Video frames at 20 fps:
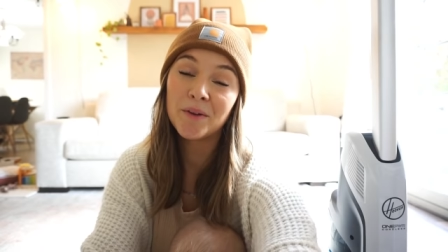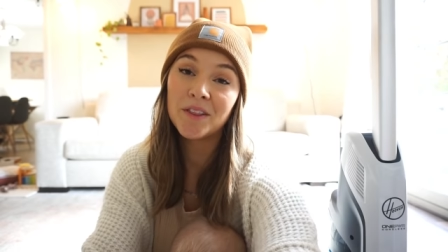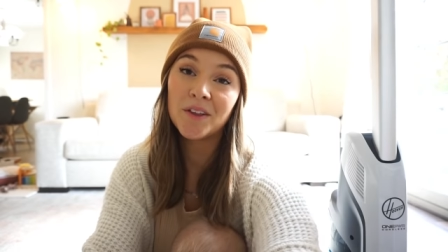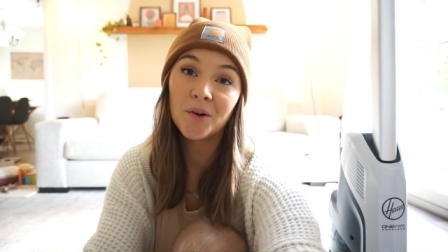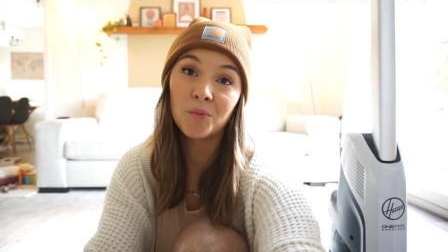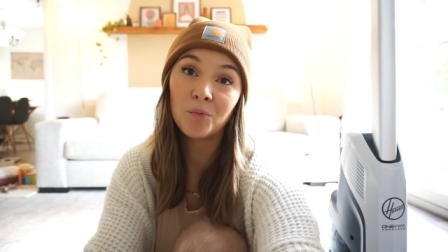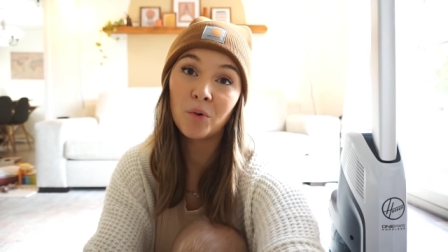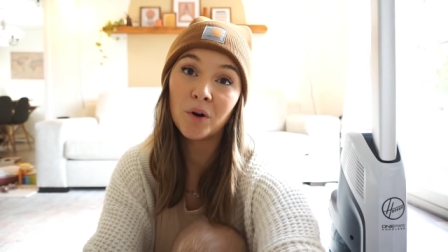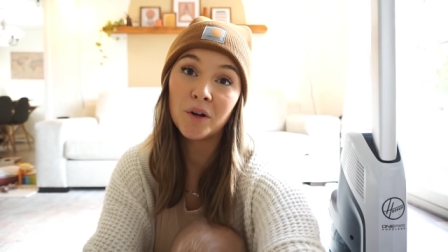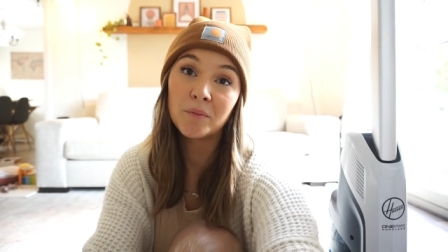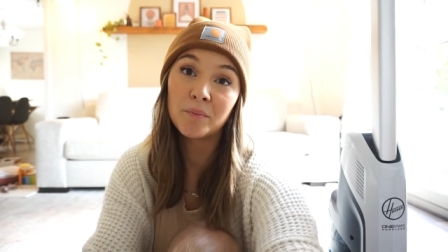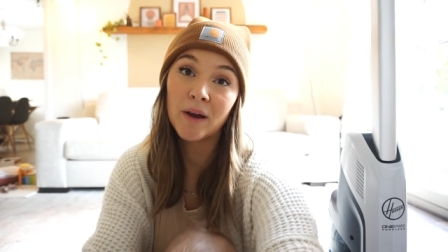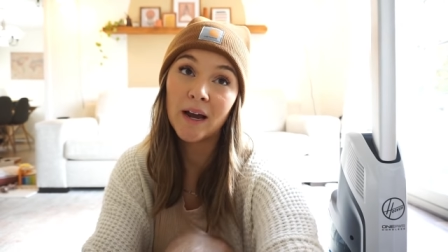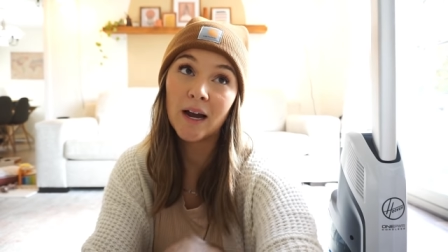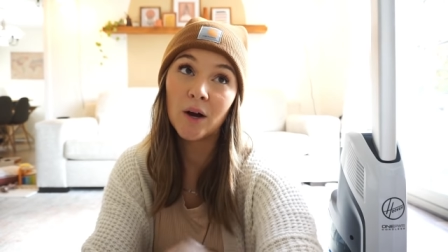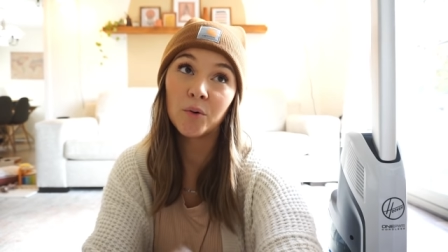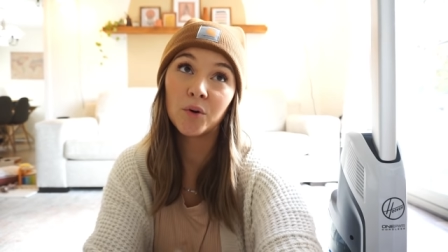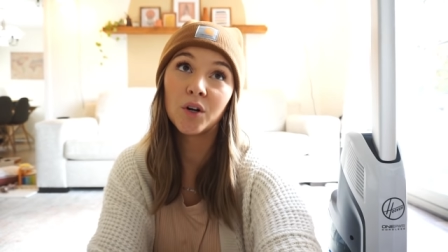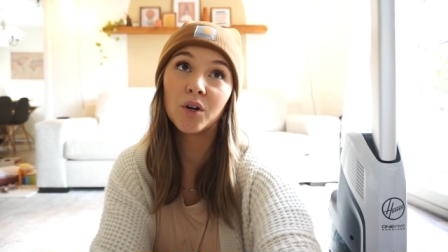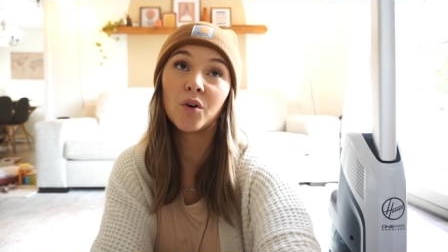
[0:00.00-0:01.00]
their one
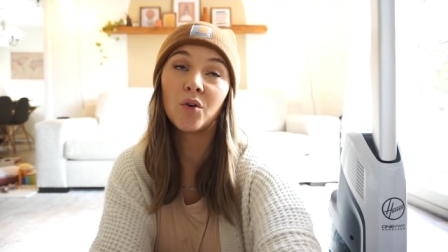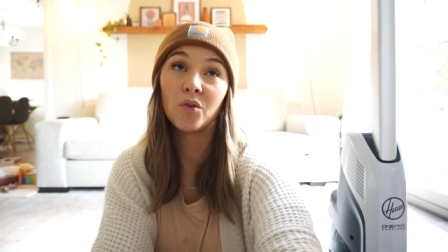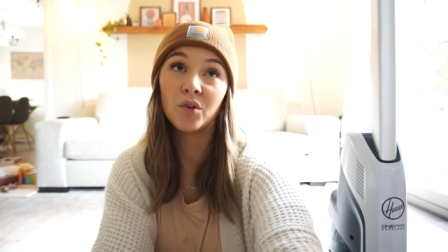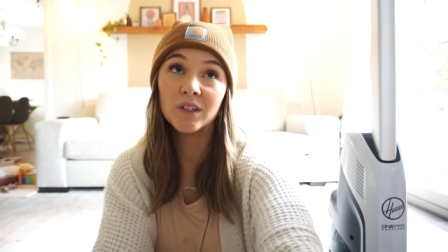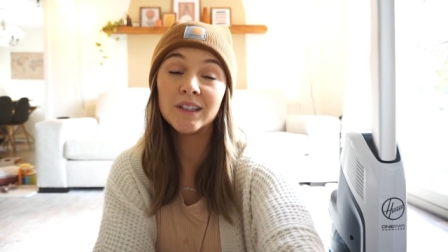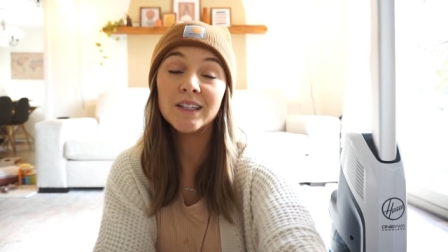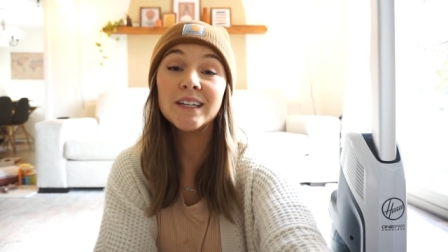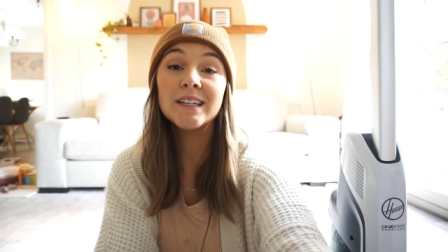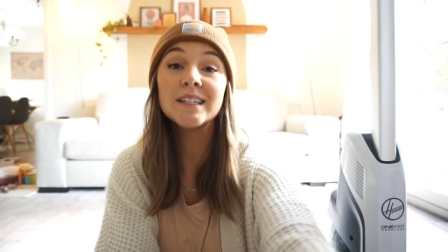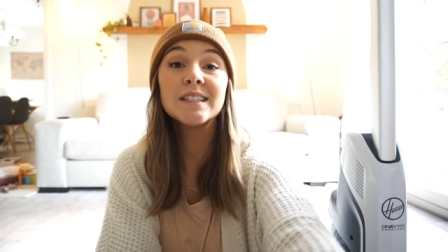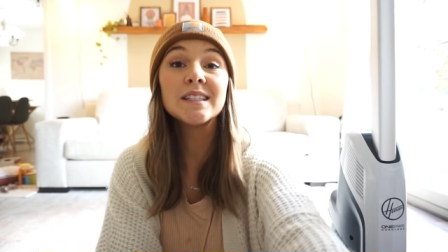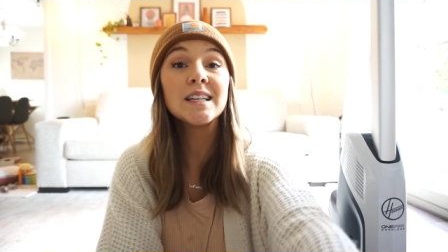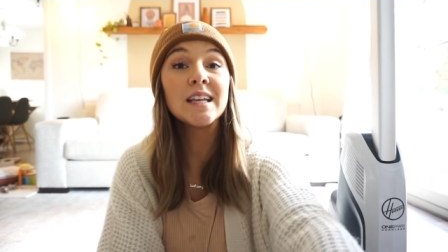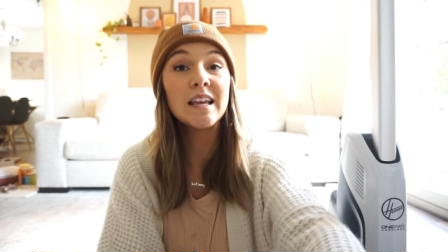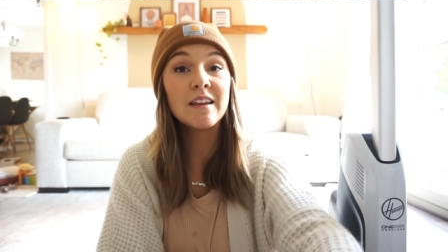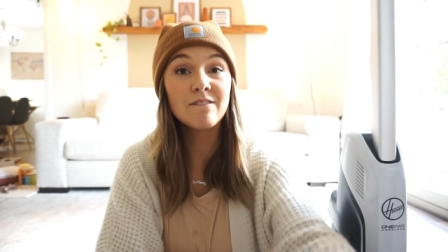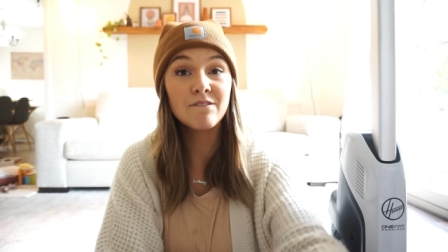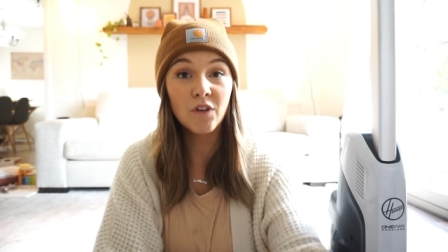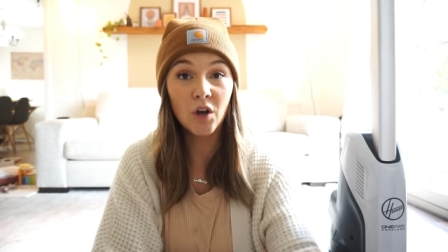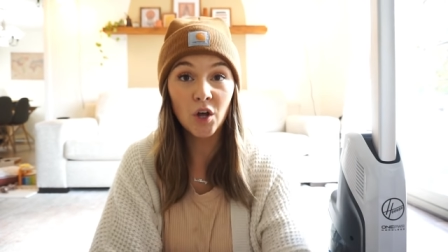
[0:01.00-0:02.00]
power
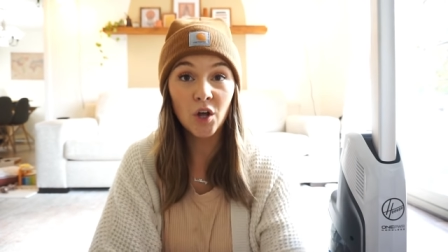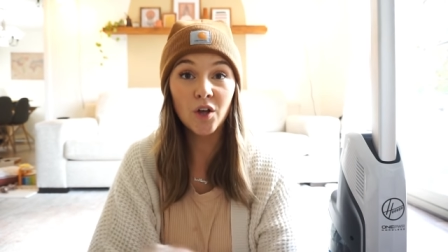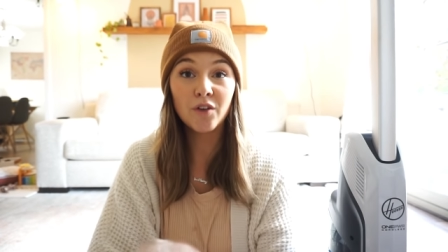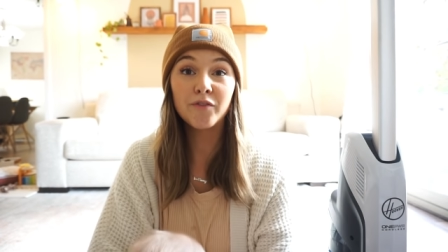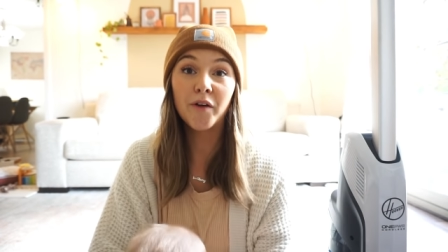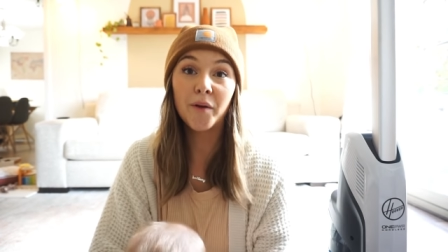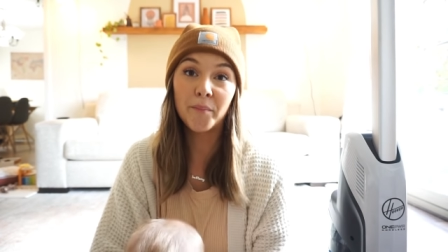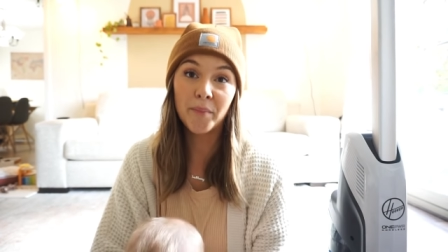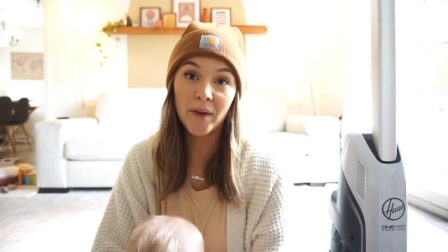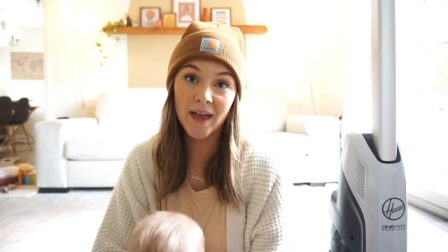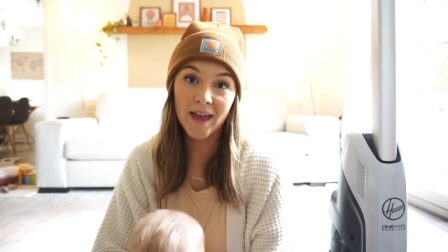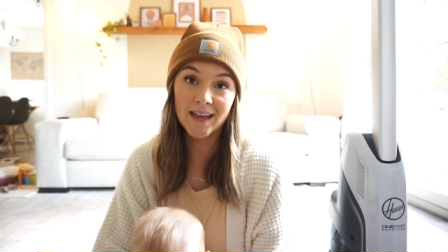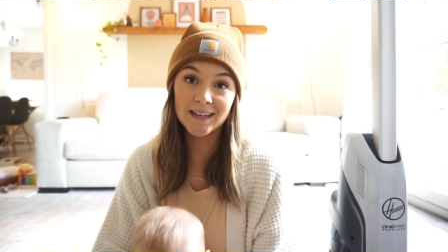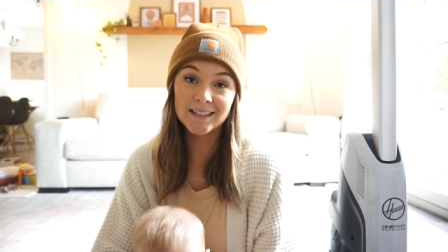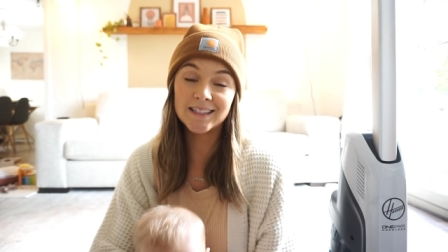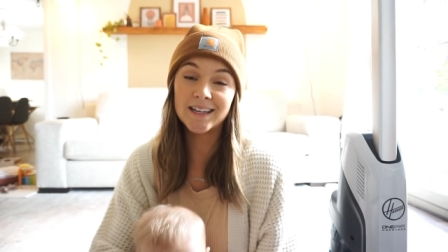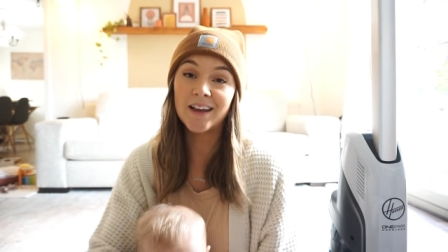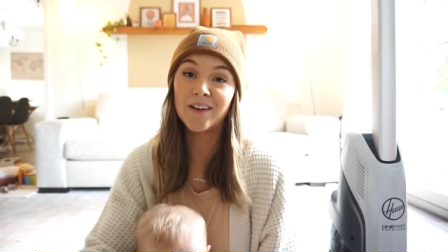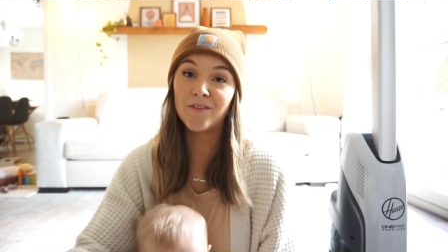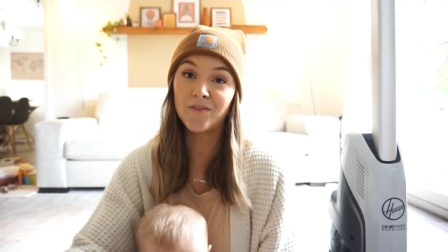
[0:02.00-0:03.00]
cordless evolve
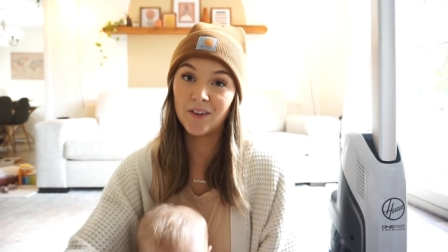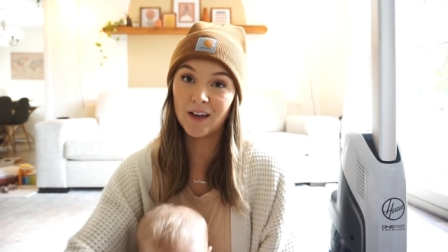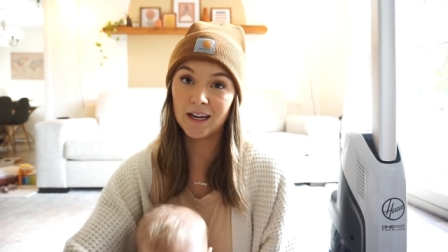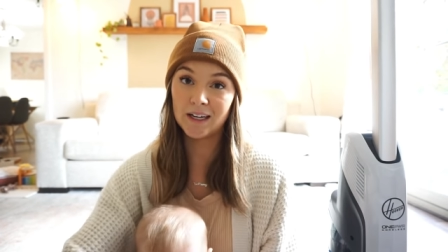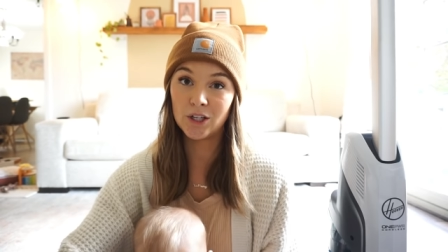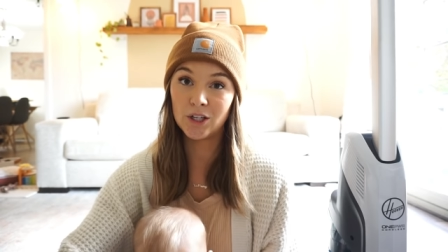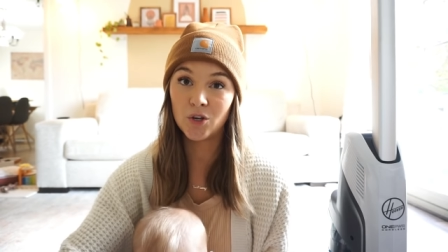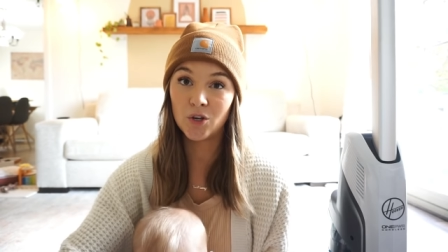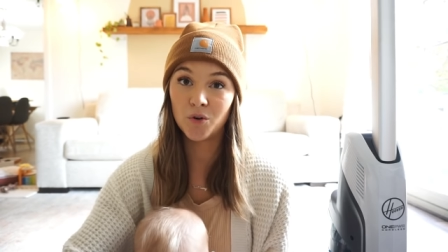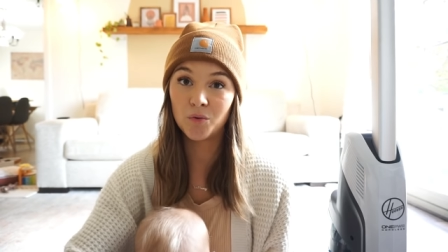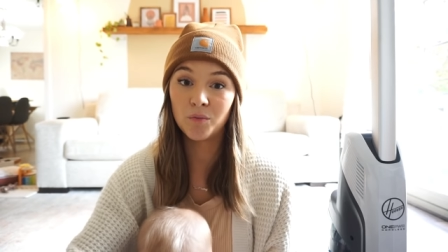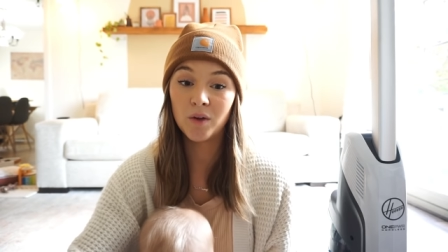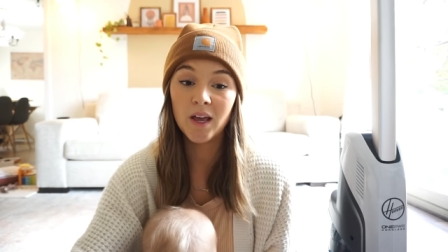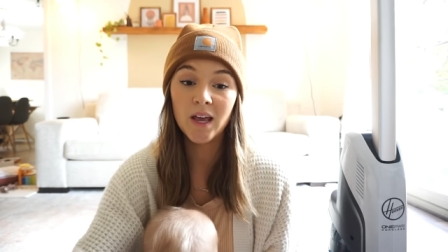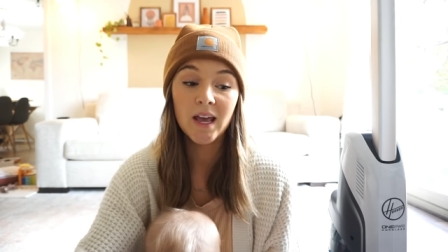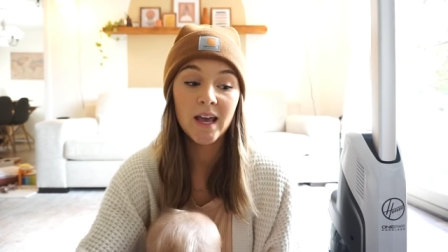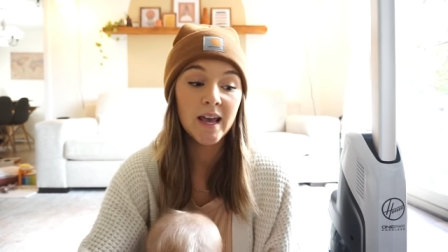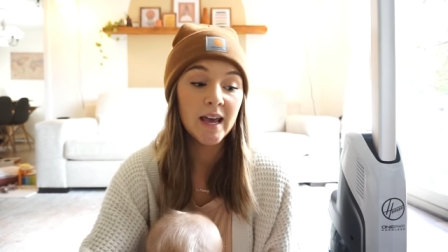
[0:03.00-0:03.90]
pet vacuum